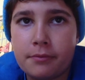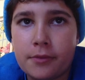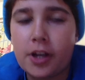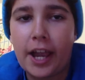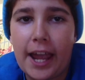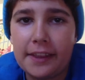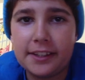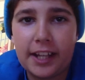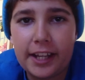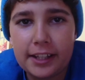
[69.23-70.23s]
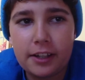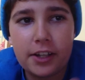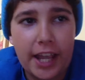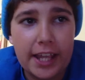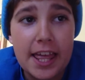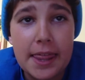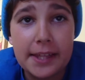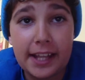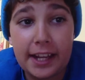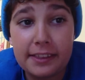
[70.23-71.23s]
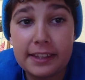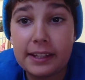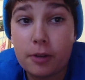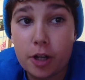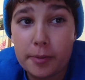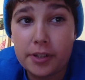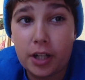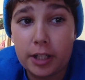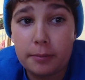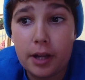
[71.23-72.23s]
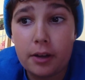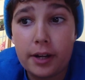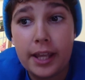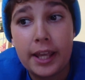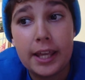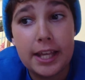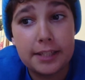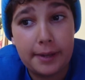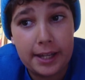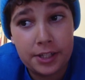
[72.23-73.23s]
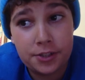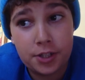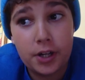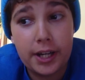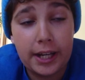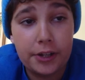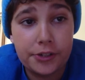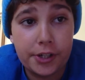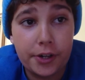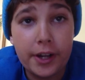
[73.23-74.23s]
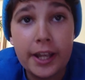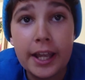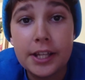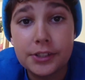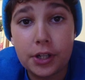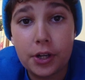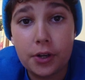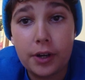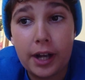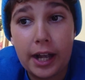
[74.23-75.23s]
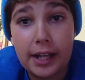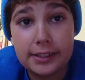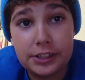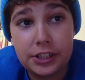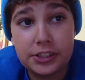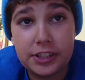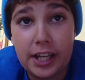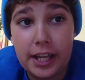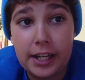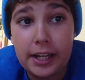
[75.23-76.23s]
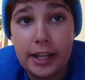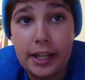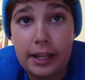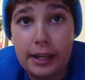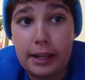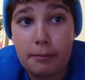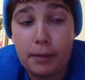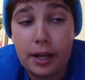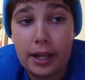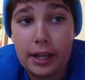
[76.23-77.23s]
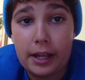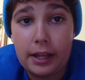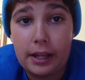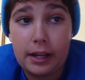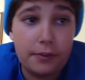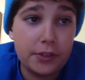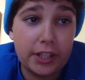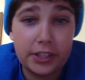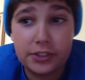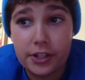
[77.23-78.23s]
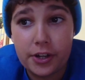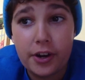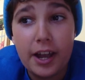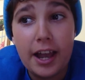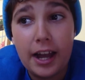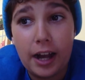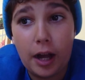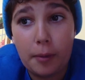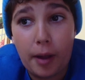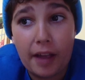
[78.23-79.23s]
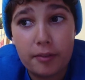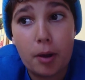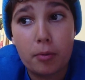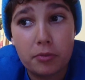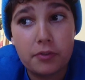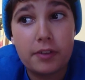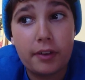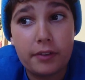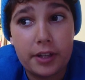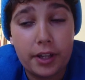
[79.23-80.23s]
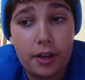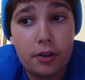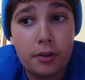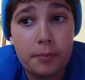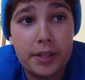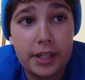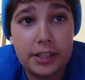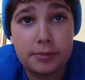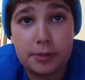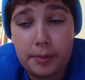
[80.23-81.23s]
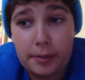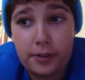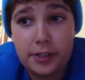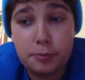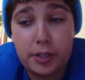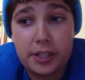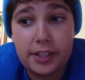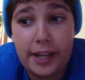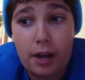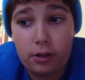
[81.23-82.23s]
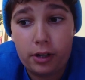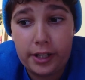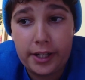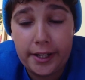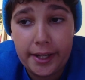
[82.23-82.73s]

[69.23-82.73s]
Okay, and the second thing that we're going to be talking about is my intro and outro. So, as I just said in a few seconds ago, I have a problem with Viva Video because one of my friends put his account on it.